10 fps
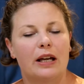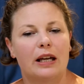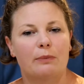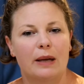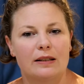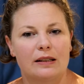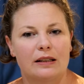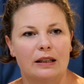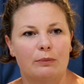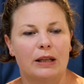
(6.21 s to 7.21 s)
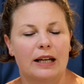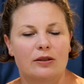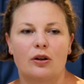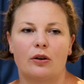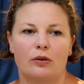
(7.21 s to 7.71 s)
had basically
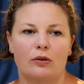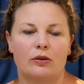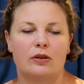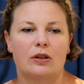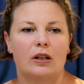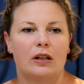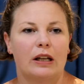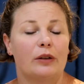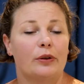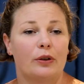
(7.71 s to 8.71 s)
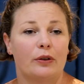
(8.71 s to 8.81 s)
plateaued in her